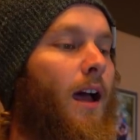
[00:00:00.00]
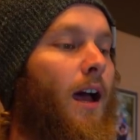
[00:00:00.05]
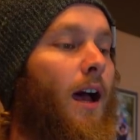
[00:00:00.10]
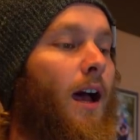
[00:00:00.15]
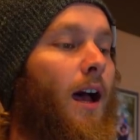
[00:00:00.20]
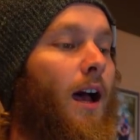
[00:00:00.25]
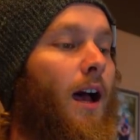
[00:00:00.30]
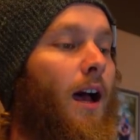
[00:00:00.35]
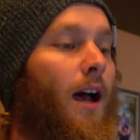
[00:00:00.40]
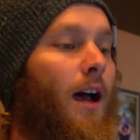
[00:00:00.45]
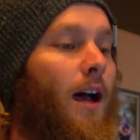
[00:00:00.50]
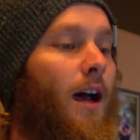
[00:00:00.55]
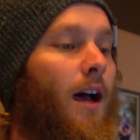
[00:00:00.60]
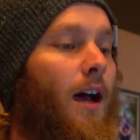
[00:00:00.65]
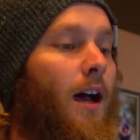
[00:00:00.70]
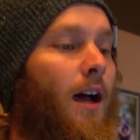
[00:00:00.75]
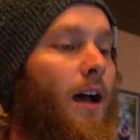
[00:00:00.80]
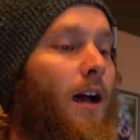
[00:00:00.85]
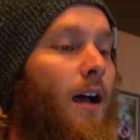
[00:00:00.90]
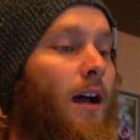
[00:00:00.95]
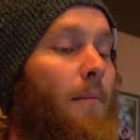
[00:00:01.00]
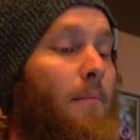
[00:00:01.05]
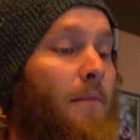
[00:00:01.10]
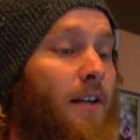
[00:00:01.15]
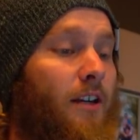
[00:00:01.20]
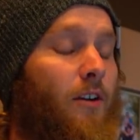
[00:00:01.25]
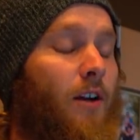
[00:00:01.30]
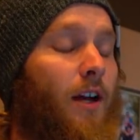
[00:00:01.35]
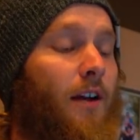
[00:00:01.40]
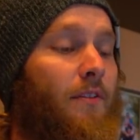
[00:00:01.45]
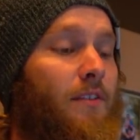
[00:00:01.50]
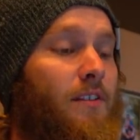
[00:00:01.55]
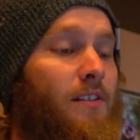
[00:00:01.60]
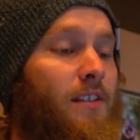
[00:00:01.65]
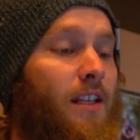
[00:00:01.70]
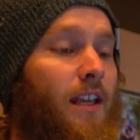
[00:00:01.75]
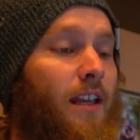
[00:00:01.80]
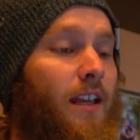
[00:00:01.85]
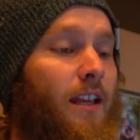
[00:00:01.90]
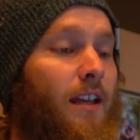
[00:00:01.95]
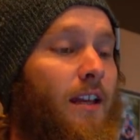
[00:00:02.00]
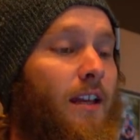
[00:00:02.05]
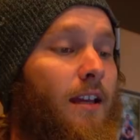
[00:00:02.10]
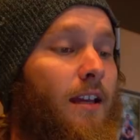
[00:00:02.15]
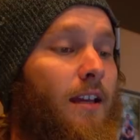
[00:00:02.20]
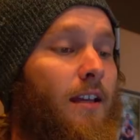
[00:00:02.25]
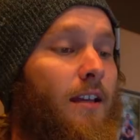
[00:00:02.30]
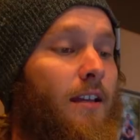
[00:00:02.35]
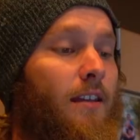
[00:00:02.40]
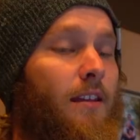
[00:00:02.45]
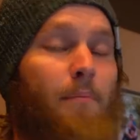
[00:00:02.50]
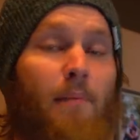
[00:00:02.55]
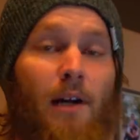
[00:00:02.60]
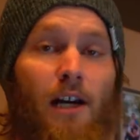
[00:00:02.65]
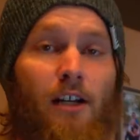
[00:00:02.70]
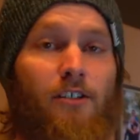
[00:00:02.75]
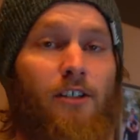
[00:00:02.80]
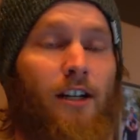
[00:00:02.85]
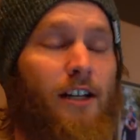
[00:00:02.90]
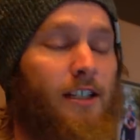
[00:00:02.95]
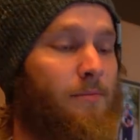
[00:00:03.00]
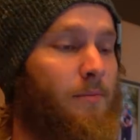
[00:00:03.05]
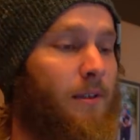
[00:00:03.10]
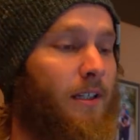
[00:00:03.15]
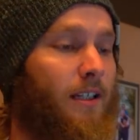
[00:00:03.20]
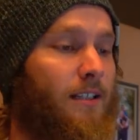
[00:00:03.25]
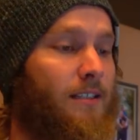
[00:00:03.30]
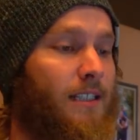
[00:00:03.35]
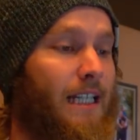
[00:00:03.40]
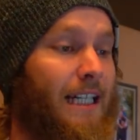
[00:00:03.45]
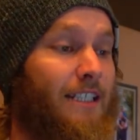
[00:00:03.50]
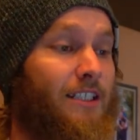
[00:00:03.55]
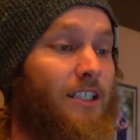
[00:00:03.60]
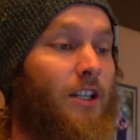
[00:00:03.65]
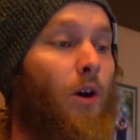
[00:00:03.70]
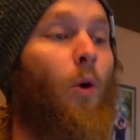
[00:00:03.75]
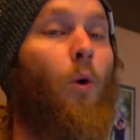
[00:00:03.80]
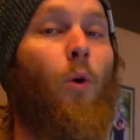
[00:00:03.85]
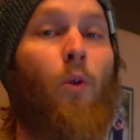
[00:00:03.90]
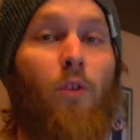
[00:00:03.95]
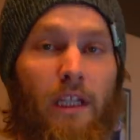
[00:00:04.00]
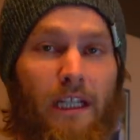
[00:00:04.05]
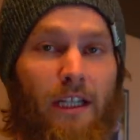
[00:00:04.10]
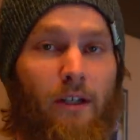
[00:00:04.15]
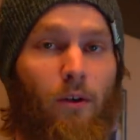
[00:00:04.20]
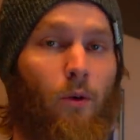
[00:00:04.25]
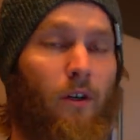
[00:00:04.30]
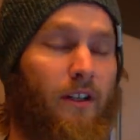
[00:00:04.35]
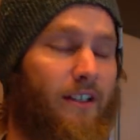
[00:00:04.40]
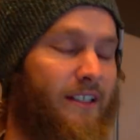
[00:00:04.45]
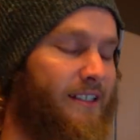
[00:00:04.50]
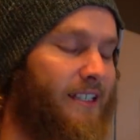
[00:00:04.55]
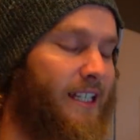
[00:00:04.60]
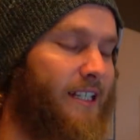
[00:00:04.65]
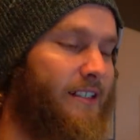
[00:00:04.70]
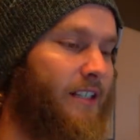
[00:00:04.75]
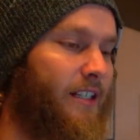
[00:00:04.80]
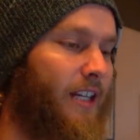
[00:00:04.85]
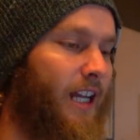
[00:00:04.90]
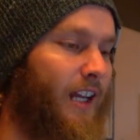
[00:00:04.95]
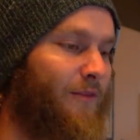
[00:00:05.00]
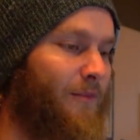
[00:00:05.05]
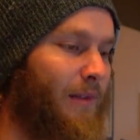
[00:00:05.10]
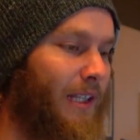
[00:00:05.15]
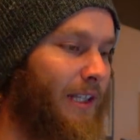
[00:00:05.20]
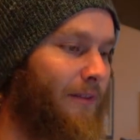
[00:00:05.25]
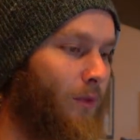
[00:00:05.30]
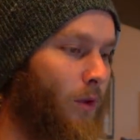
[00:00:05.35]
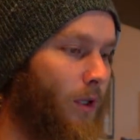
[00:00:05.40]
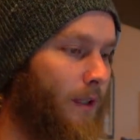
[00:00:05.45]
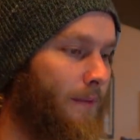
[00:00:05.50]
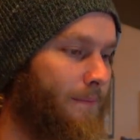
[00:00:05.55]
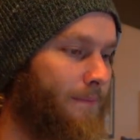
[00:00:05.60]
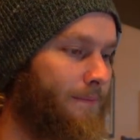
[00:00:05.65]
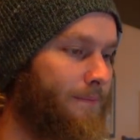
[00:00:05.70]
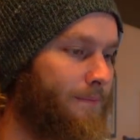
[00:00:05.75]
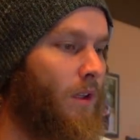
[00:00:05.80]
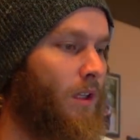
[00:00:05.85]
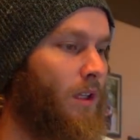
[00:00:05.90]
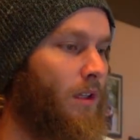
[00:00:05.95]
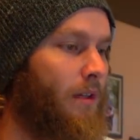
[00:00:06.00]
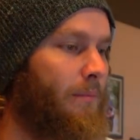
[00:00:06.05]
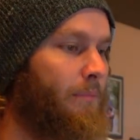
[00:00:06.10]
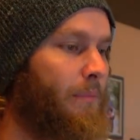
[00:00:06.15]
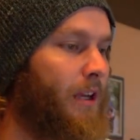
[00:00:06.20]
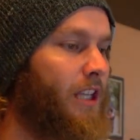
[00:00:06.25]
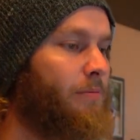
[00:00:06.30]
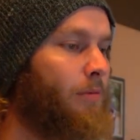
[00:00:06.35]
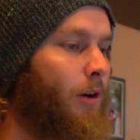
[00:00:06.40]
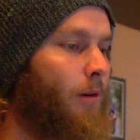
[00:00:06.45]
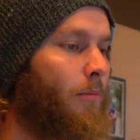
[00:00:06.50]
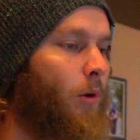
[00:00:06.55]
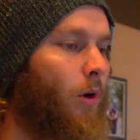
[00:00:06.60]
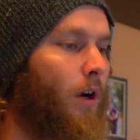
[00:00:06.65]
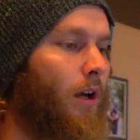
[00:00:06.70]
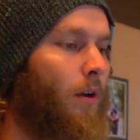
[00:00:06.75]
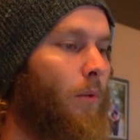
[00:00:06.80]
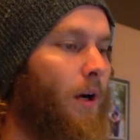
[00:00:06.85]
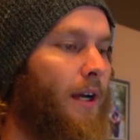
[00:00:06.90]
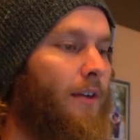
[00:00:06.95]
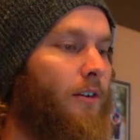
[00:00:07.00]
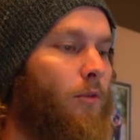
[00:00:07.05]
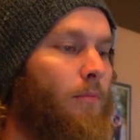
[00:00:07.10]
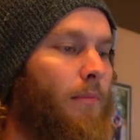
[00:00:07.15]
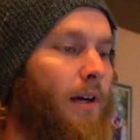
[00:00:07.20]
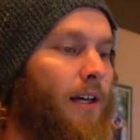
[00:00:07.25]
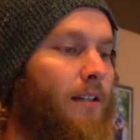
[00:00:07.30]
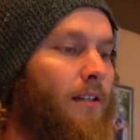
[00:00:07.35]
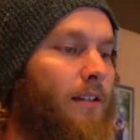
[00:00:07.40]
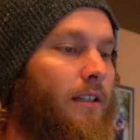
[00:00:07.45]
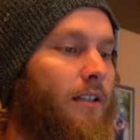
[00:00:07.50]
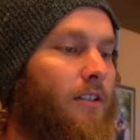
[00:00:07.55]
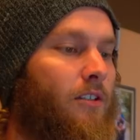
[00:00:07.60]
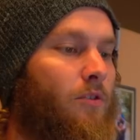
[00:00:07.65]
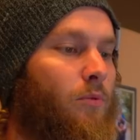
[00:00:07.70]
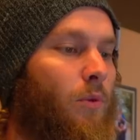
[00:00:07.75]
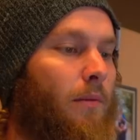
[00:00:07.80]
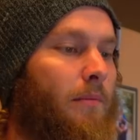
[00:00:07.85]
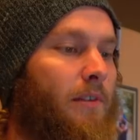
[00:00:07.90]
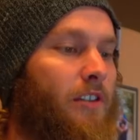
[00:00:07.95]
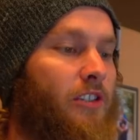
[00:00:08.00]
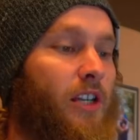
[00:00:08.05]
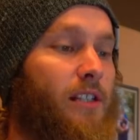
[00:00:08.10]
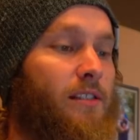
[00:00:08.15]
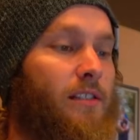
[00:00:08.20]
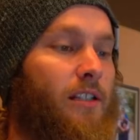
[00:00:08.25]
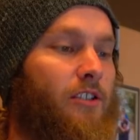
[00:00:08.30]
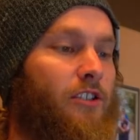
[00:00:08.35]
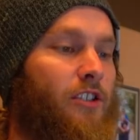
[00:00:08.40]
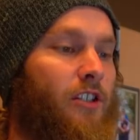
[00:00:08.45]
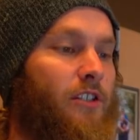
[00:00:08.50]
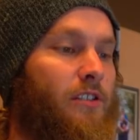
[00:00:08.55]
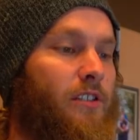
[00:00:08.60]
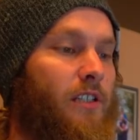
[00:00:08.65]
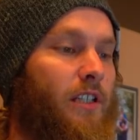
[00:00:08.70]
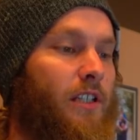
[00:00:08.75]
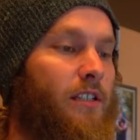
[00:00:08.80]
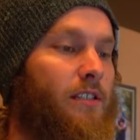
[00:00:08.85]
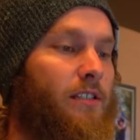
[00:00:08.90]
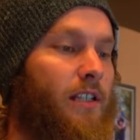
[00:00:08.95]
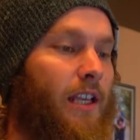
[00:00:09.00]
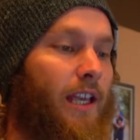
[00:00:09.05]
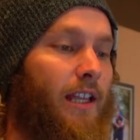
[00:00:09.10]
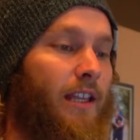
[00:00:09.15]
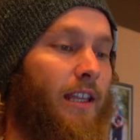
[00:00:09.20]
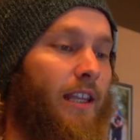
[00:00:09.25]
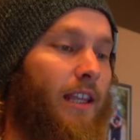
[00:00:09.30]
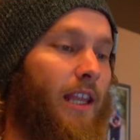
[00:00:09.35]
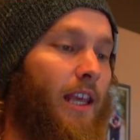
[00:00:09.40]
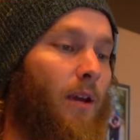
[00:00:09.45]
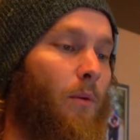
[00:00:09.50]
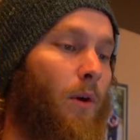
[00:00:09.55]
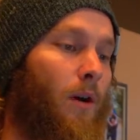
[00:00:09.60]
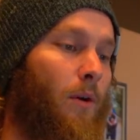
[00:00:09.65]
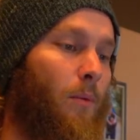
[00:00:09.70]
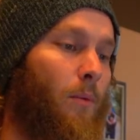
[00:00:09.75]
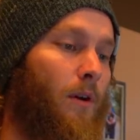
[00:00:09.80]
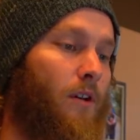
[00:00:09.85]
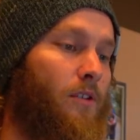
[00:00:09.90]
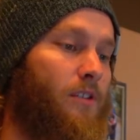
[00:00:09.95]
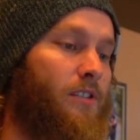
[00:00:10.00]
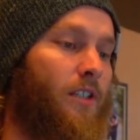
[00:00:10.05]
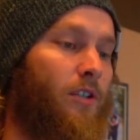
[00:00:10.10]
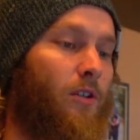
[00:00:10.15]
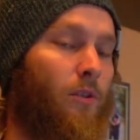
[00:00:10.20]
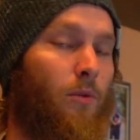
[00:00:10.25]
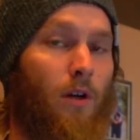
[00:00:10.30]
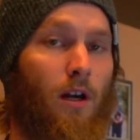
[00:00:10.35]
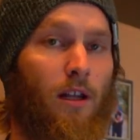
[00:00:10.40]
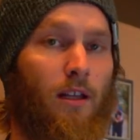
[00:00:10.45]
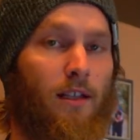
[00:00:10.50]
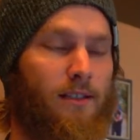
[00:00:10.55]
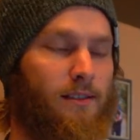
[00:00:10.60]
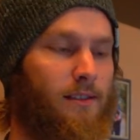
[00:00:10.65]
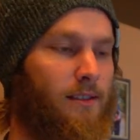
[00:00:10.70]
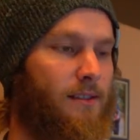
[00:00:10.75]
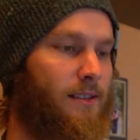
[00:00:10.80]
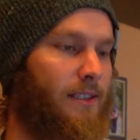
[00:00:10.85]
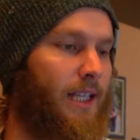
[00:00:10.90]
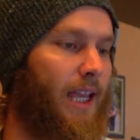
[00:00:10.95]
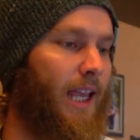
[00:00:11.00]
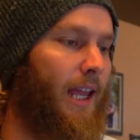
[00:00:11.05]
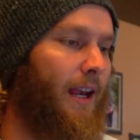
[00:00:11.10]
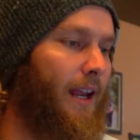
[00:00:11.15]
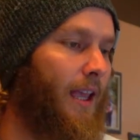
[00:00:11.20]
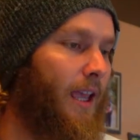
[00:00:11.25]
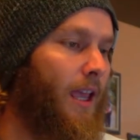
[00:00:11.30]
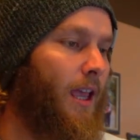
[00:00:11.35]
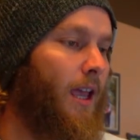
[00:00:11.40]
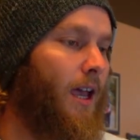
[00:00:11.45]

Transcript: I'm gonna go out and say the Padres because that is the only organization I've played for. Baseball boy, why don't minor leaguers wear majestic jerseys and they wear Wilson or Rawlings instead?